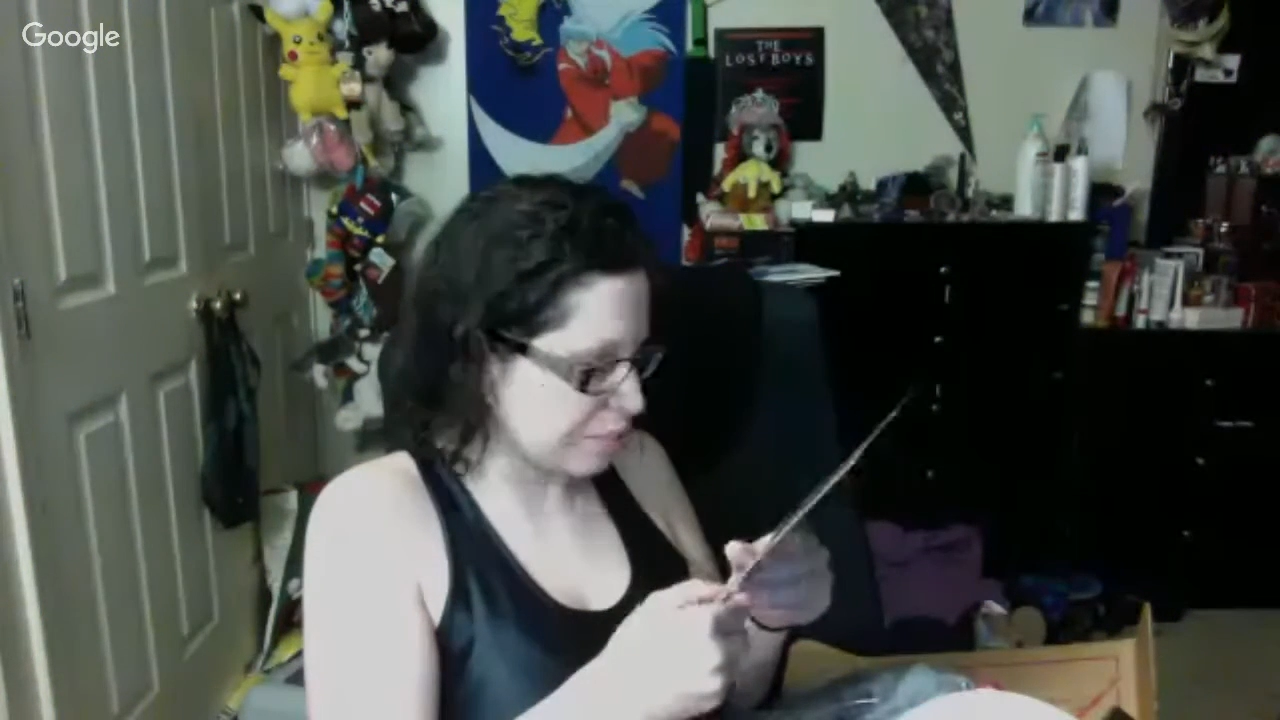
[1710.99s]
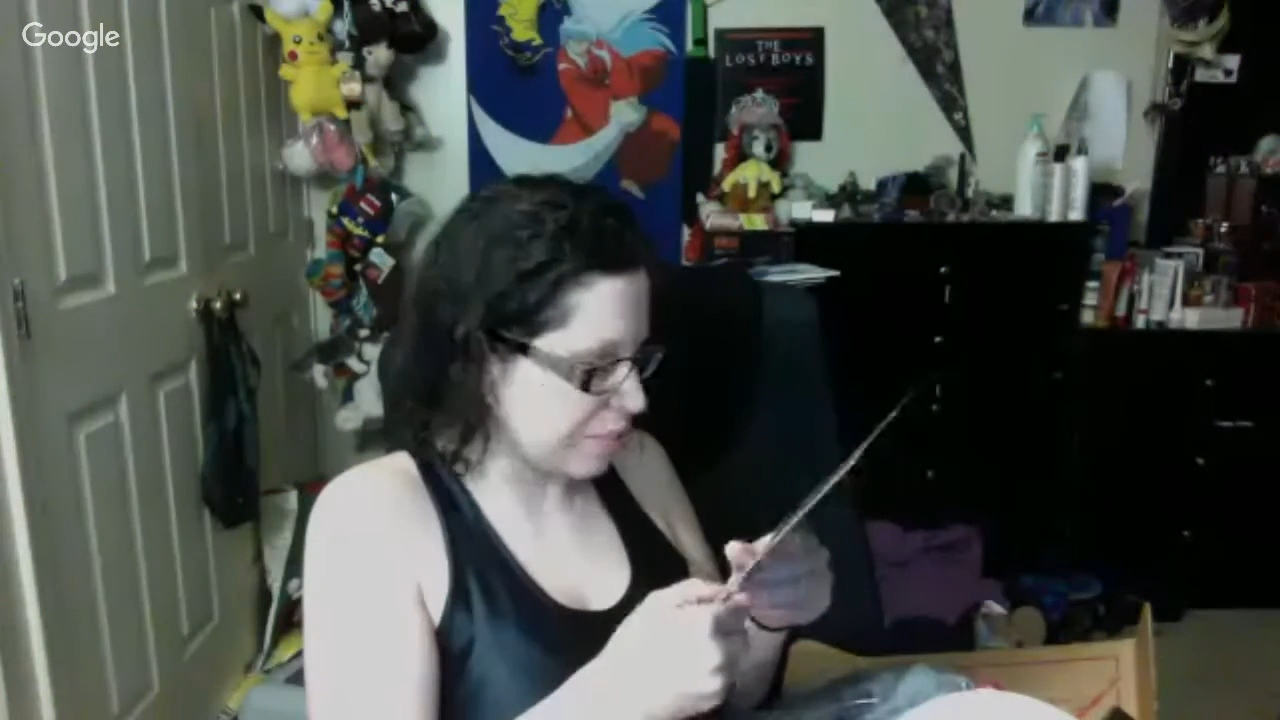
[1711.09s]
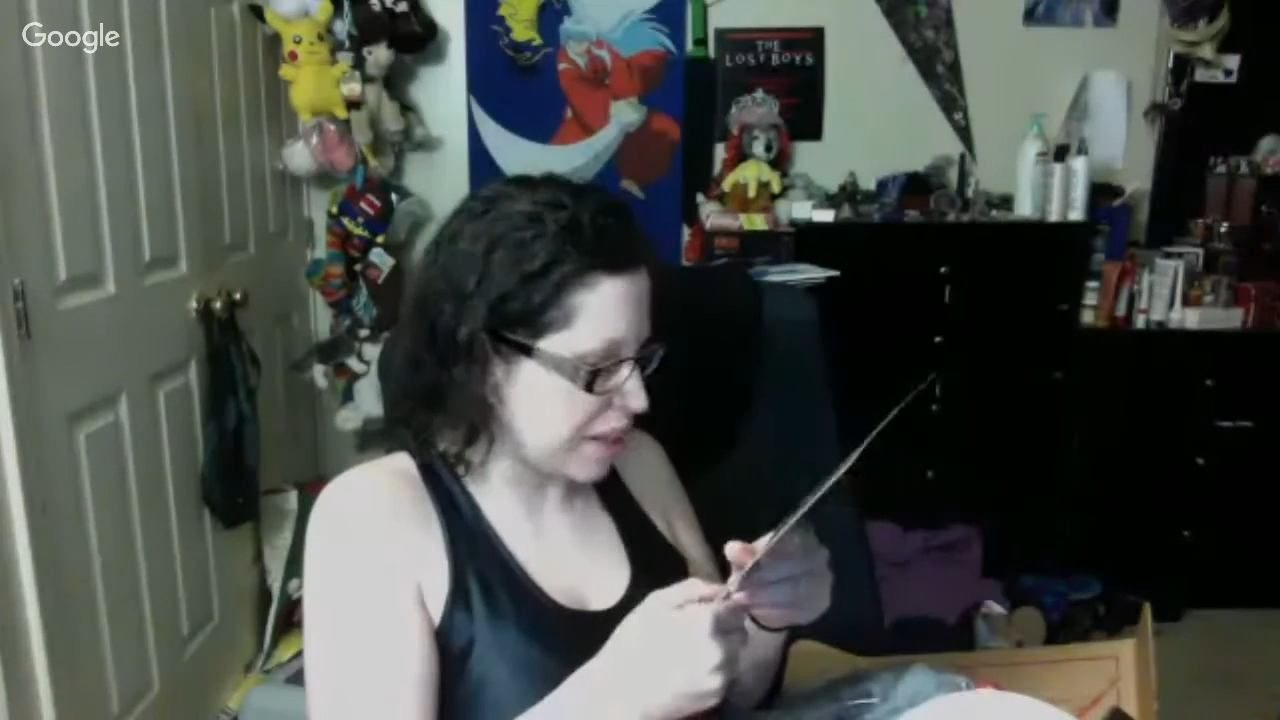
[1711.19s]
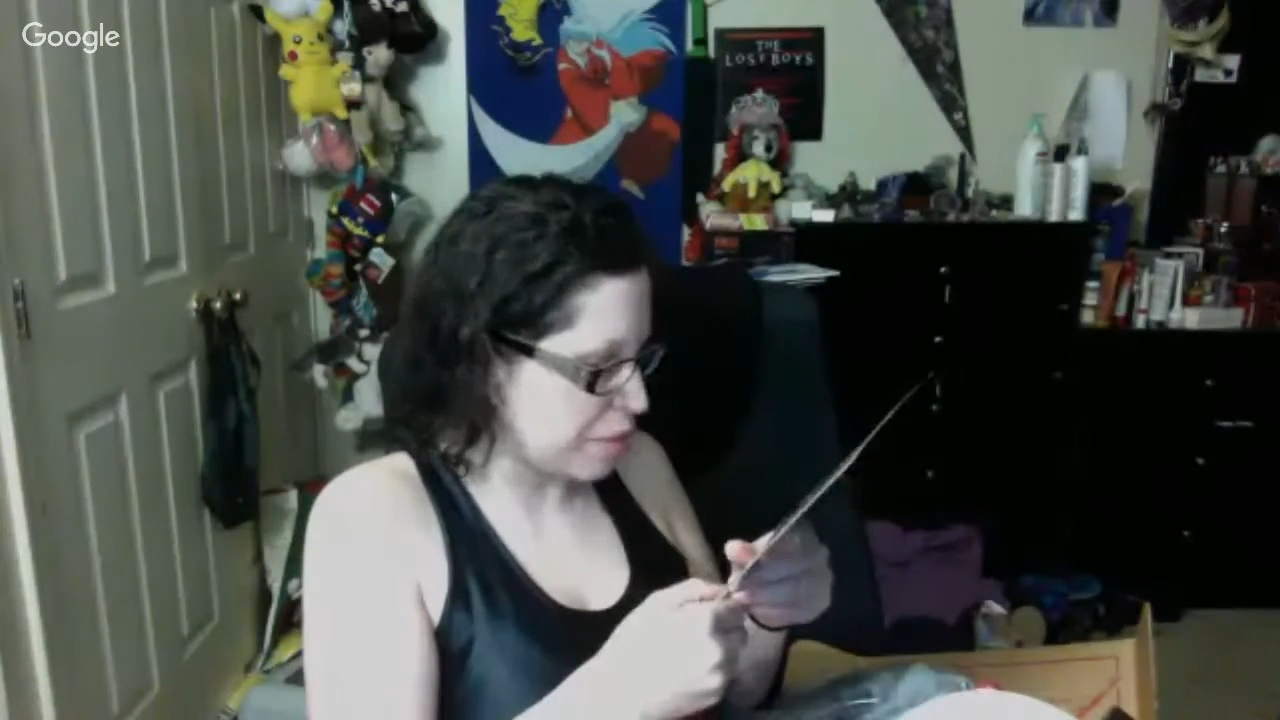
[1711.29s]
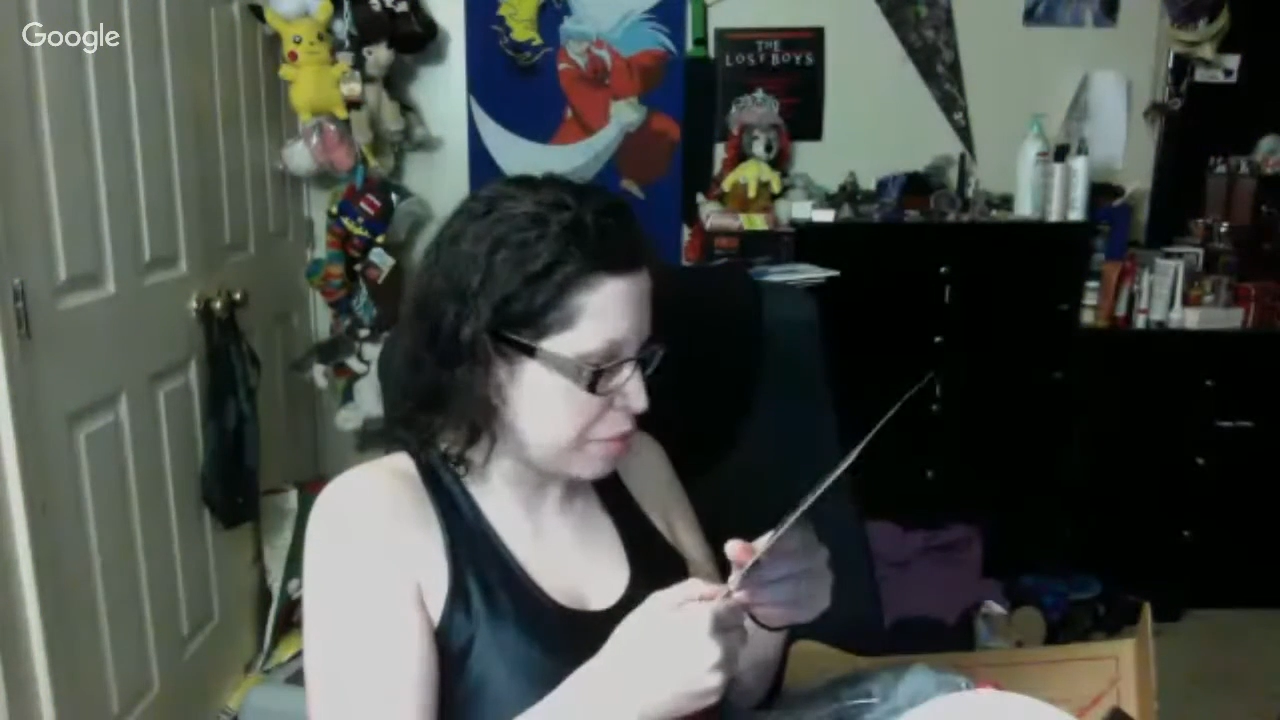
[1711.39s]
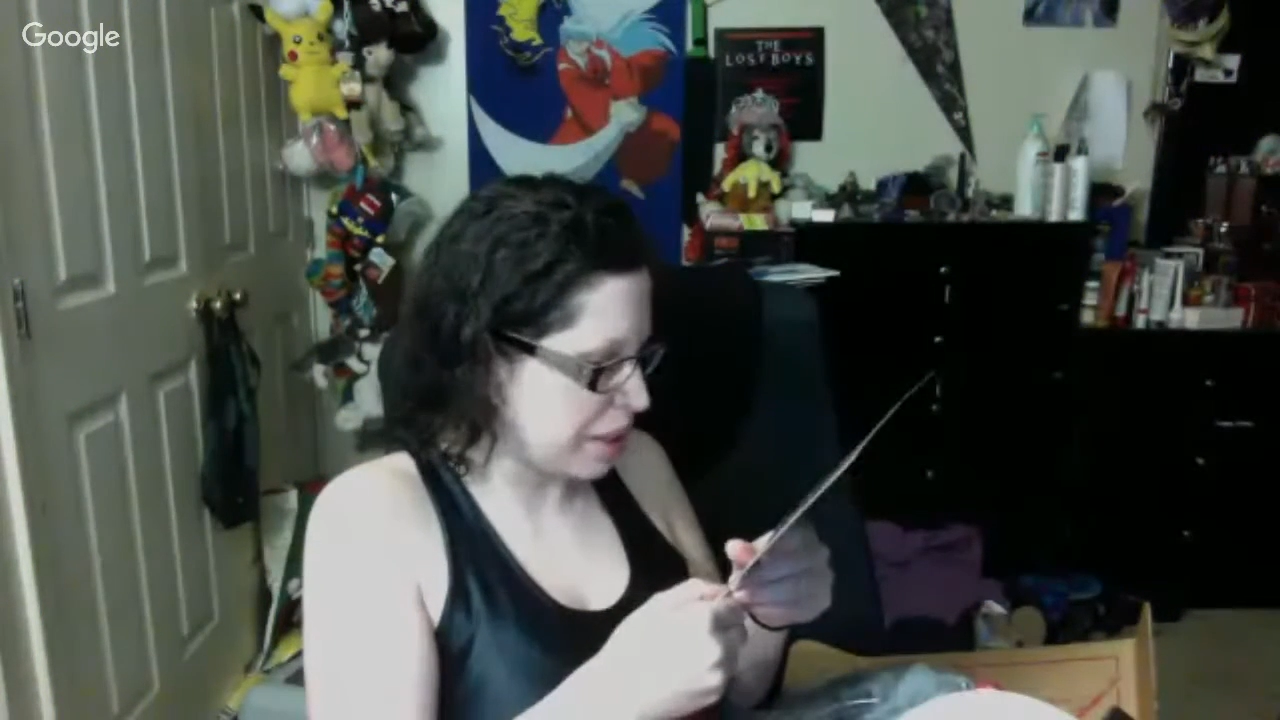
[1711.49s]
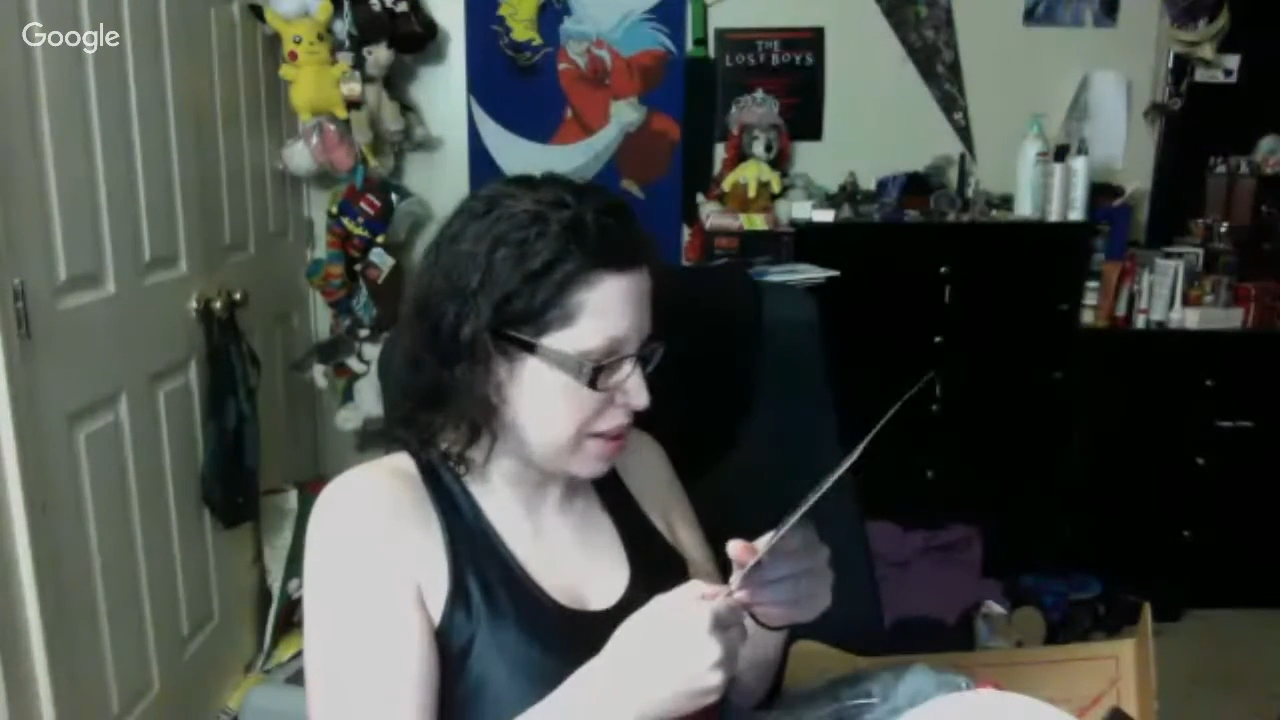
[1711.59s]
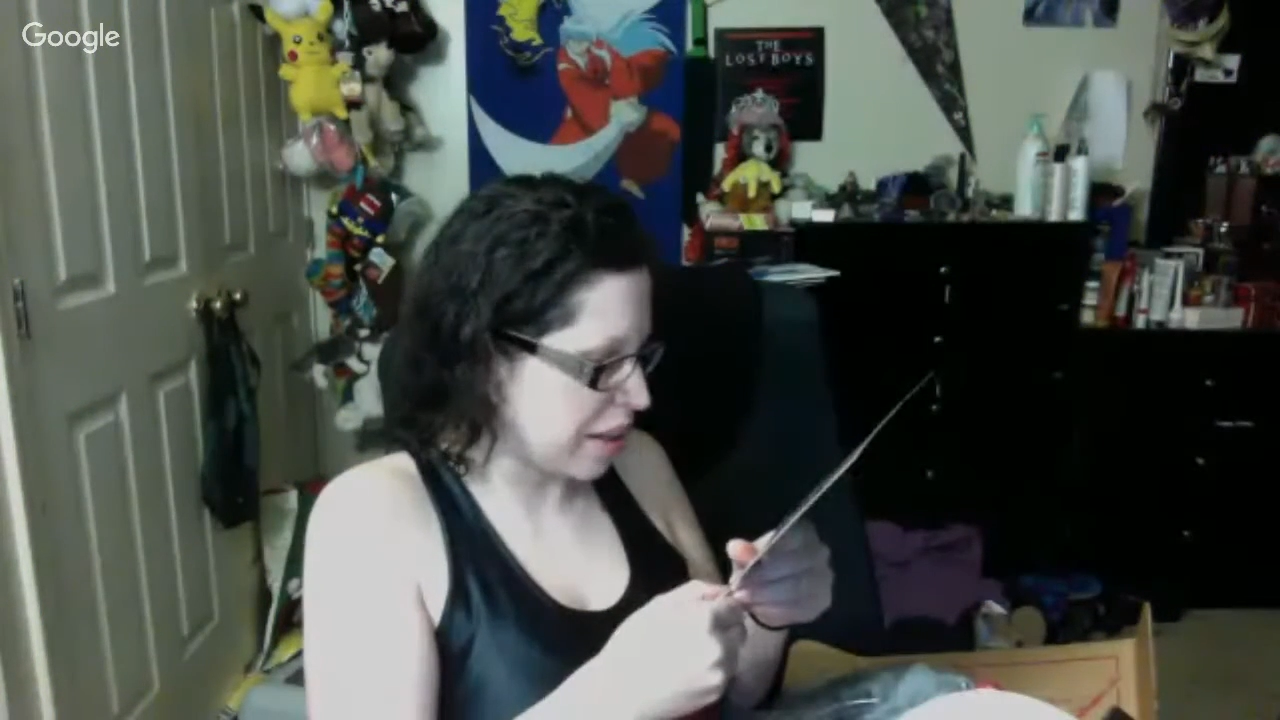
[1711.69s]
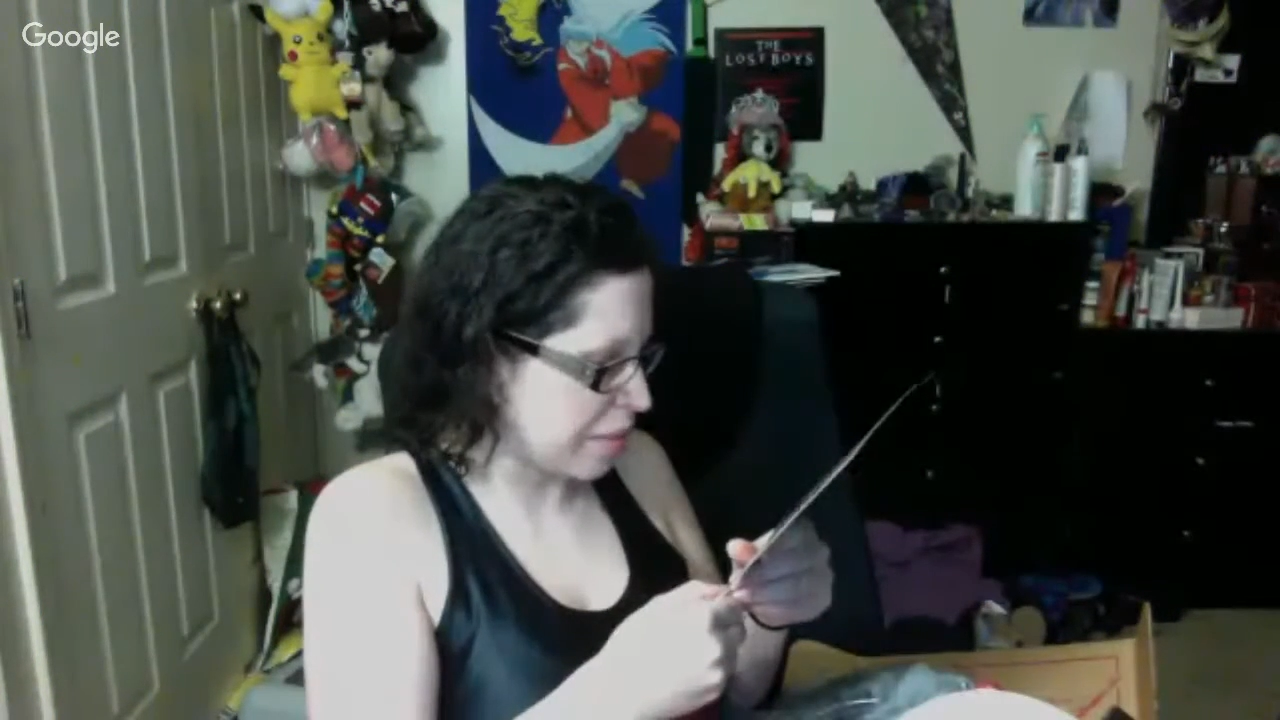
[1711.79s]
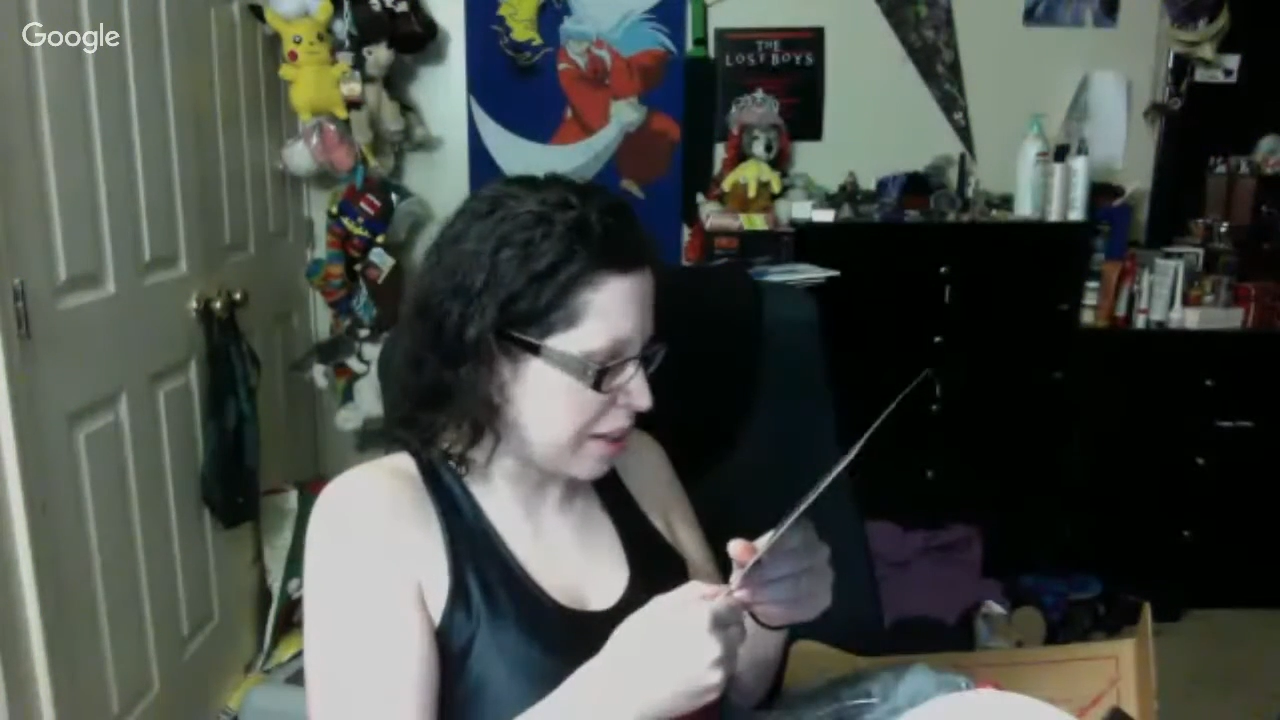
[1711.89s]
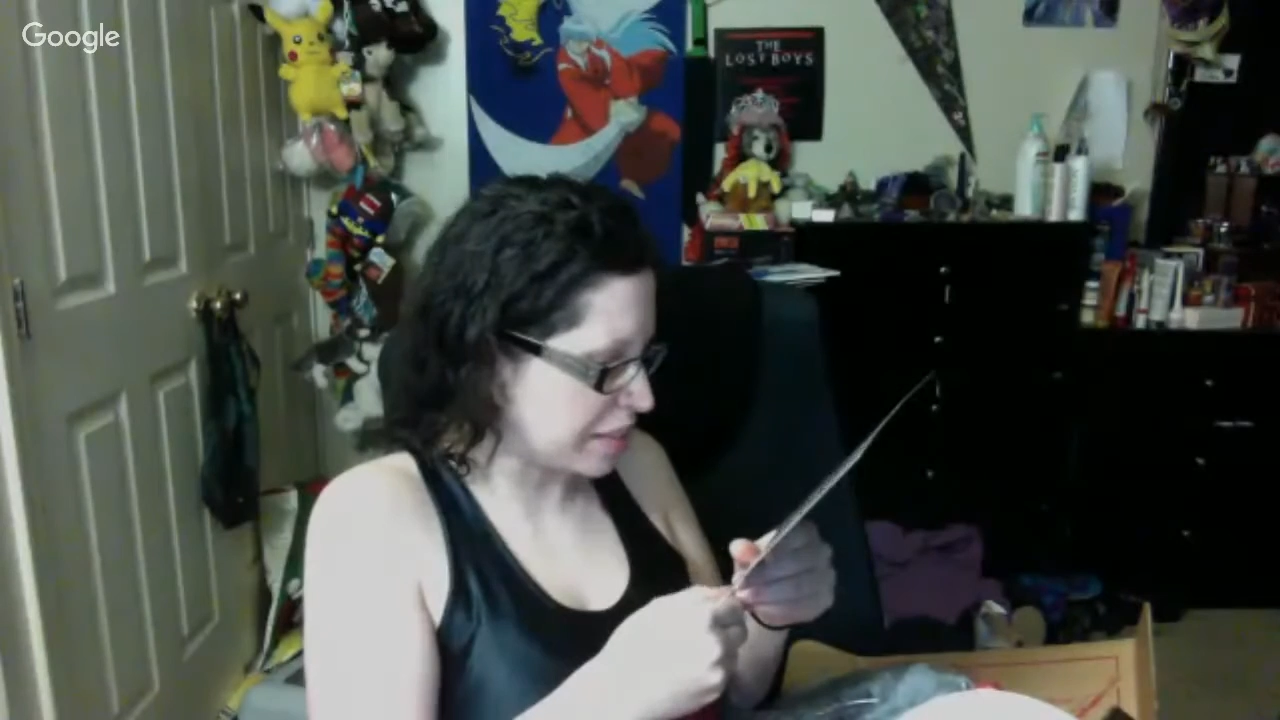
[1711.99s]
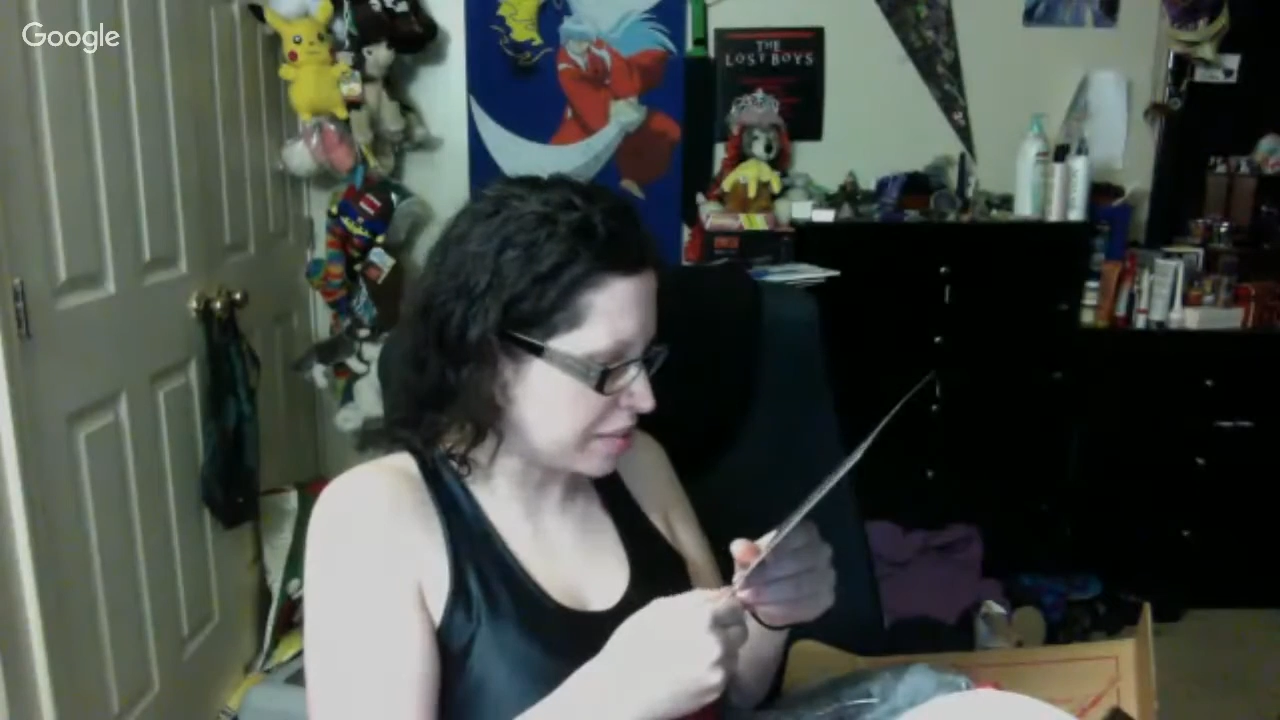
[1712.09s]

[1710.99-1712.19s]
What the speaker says: Keep it coming.